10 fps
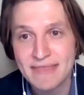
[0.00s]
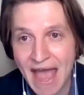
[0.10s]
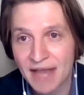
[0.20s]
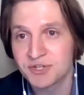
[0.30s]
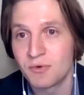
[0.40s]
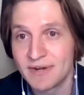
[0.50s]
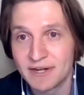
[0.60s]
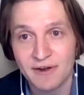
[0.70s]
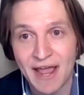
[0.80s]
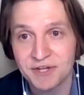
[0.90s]
national and
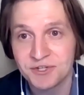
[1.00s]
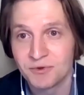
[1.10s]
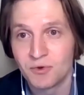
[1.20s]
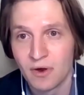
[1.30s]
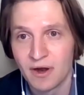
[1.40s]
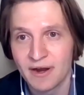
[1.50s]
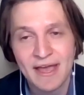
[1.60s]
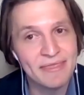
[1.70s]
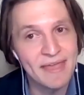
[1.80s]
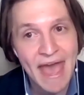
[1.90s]
international work
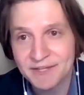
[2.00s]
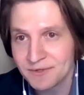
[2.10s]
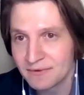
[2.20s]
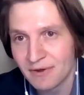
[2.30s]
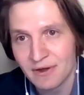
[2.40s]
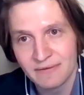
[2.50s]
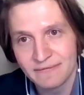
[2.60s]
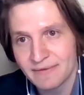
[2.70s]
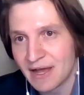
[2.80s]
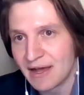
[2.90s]
that has to involve
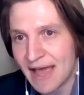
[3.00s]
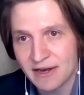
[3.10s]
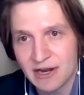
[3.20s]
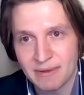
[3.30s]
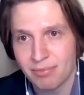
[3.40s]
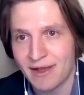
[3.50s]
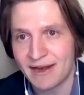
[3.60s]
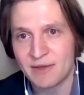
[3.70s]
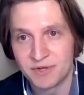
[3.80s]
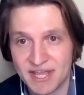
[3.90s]
uh, economic
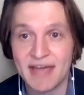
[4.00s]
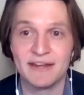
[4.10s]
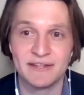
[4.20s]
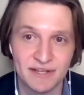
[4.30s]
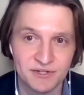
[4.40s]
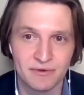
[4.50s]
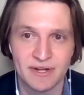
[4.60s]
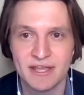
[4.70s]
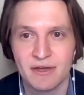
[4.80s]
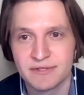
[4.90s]
planning, which again is central to
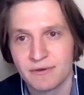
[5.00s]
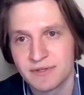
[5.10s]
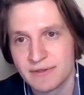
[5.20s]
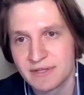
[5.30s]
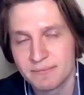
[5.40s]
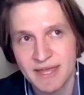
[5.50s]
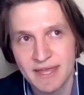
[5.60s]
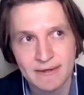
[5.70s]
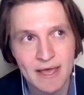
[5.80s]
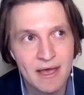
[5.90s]
eco socialism
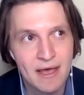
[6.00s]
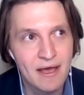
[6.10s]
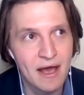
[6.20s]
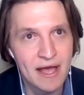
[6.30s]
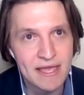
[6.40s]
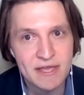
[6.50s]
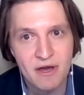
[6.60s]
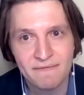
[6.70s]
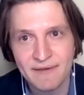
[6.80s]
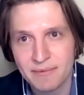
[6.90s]
and uh,
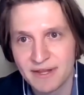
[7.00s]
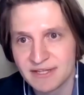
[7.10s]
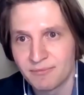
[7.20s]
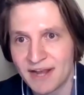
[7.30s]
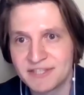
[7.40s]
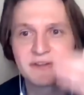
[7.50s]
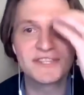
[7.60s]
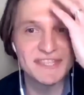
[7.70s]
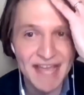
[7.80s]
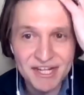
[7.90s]
eco feminism, right? So there's
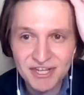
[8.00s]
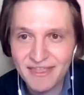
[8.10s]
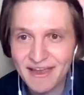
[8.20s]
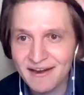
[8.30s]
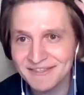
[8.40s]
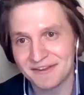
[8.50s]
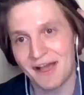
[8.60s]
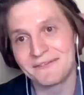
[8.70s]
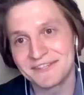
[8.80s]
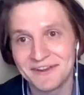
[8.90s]
a tension there. It's
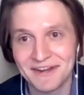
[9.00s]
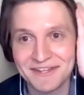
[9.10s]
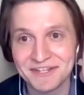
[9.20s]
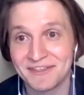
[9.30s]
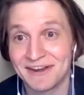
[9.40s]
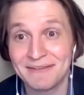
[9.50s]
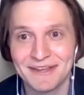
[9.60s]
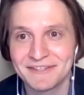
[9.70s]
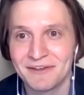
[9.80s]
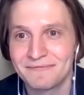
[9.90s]
obviously not a tension that I
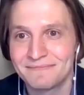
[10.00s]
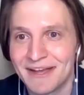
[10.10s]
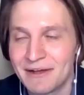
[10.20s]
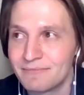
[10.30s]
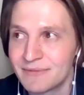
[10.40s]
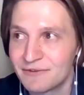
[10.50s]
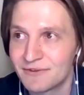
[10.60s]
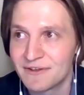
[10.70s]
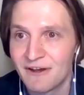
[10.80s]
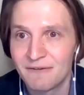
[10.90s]
myself um, can
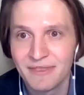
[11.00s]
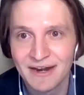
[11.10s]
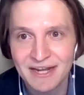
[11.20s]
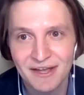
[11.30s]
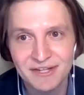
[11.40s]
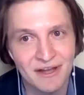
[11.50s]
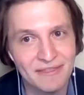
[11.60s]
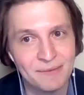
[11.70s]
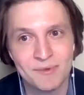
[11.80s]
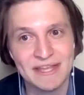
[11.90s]
resolve, but that I touch on
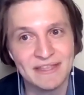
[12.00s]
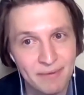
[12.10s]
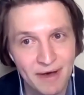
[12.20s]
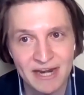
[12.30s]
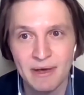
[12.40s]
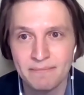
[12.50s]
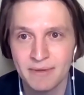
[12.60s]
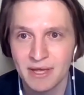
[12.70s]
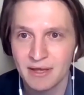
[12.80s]
that we need the bottom up